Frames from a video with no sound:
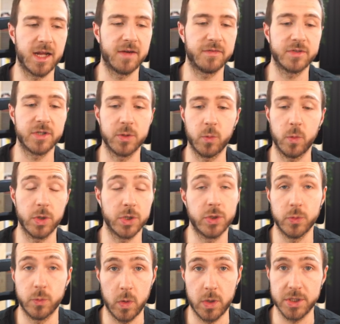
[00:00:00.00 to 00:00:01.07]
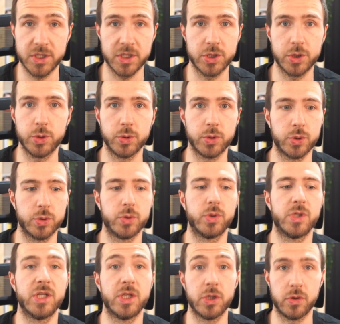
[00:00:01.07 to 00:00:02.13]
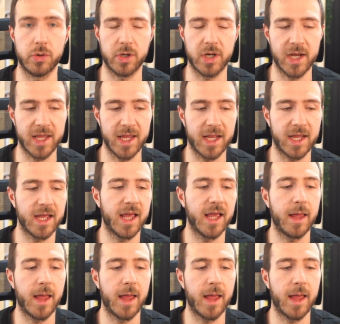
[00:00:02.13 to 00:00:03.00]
after what you wanted to do in your click,